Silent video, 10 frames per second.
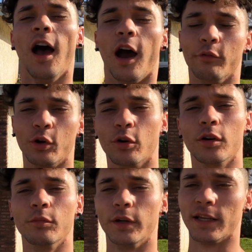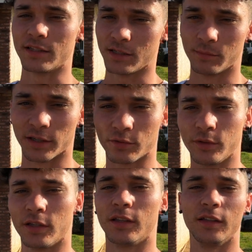I'll record when I see him next
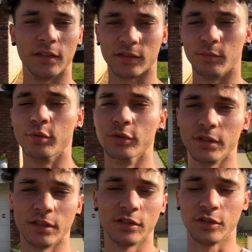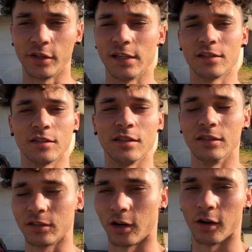week. Get some pulls in so you guys can see
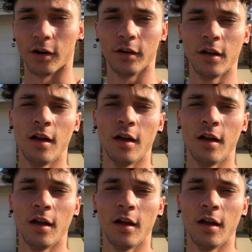his car,